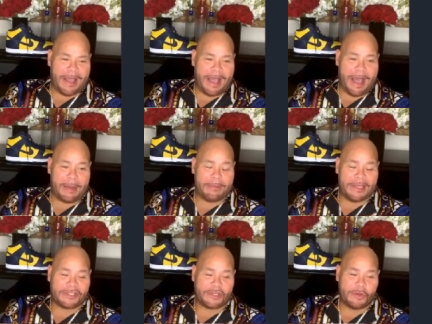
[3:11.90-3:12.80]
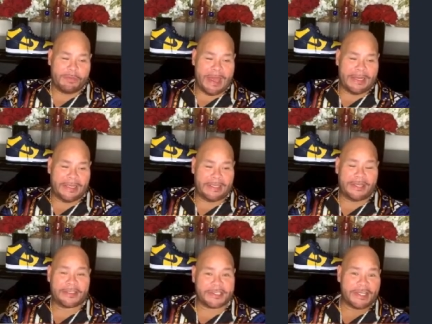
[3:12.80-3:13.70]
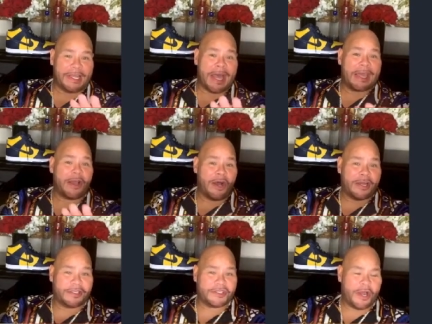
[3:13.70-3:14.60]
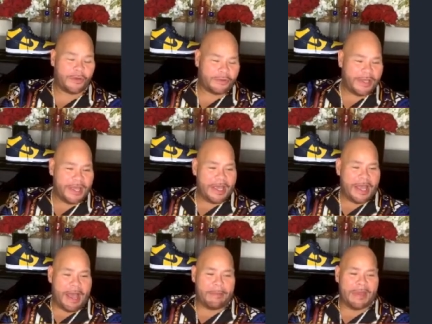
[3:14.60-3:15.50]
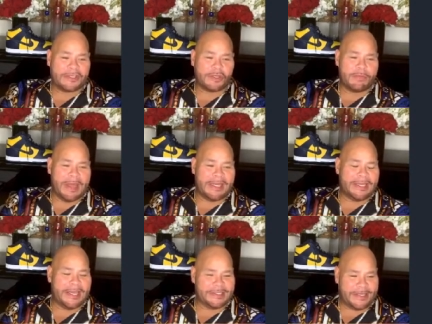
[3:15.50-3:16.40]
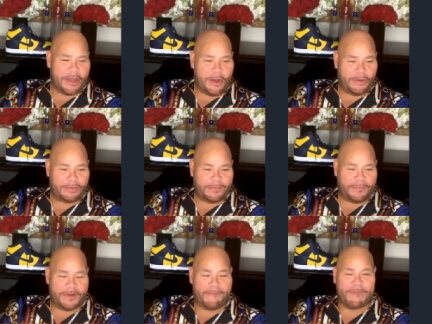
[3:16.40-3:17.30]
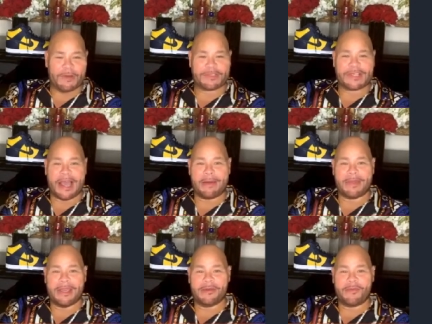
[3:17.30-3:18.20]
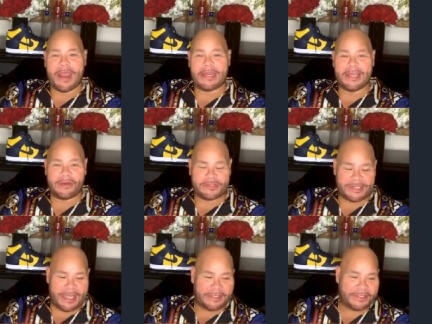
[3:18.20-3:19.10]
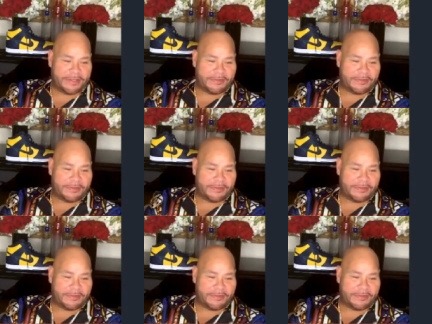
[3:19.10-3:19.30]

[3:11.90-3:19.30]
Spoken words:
I met you this is a lighthearted joke. I met you many years ago for the first time in a radio station.